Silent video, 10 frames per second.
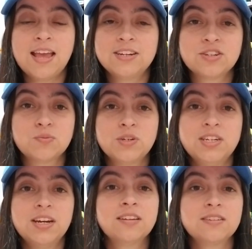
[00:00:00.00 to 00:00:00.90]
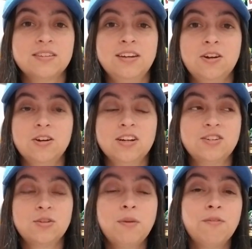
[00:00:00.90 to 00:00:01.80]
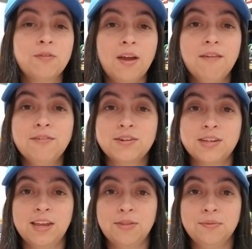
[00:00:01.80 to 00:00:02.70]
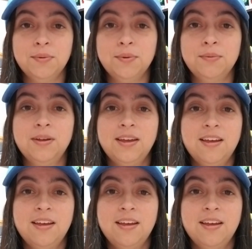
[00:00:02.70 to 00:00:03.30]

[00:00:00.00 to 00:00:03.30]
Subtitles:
It's just ridiculously hard. It took me forever to get through